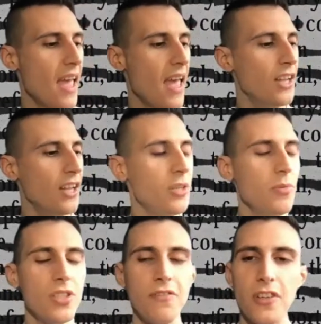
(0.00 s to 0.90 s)
And she
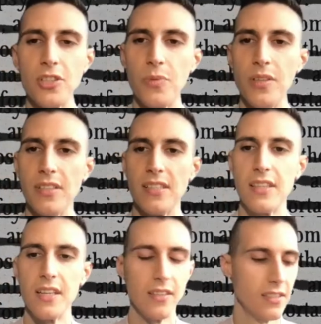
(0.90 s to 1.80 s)
was the first one to sit
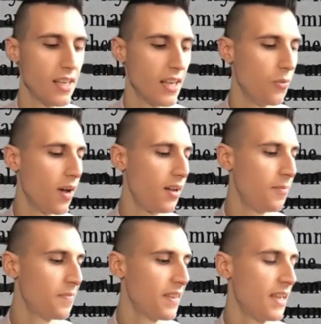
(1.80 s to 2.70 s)
there and say,
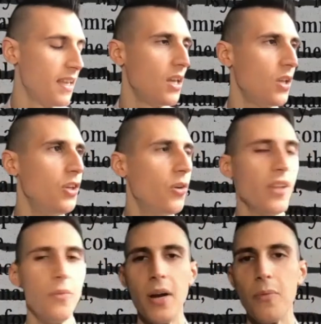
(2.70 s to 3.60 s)
well, the
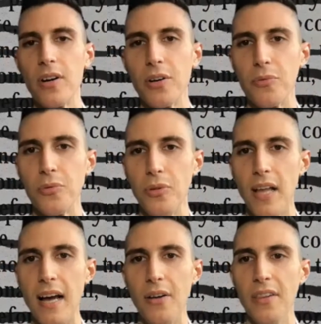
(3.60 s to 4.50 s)
only way we're going to rule
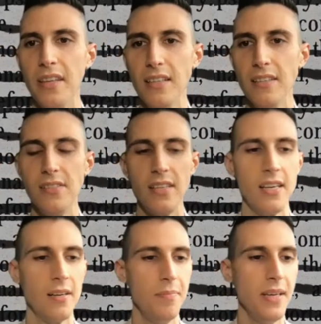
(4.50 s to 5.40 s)
out these
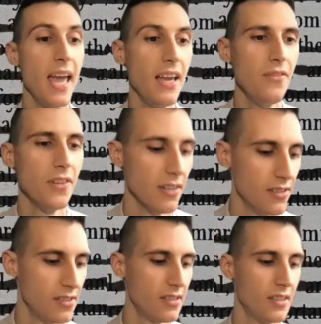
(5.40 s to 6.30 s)

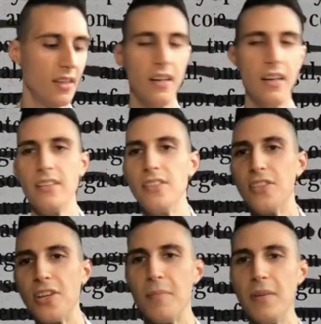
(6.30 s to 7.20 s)
behaviors to
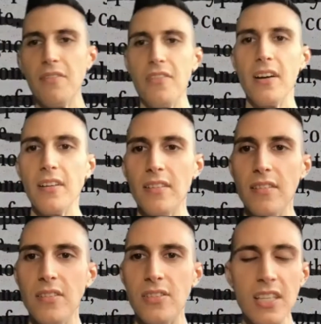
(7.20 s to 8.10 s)
determine if they're
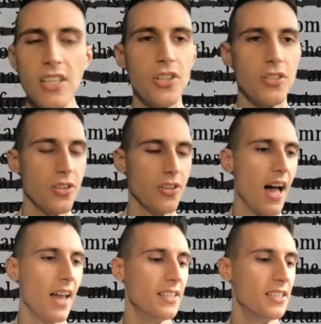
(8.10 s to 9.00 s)
seizures or
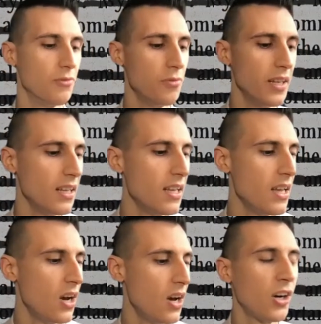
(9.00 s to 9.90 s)
not is if we
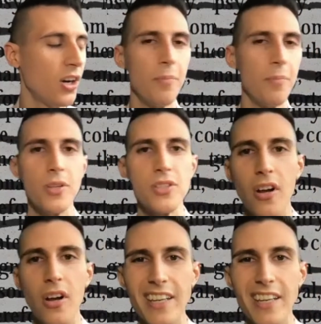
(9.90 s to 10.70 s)
hook up what's called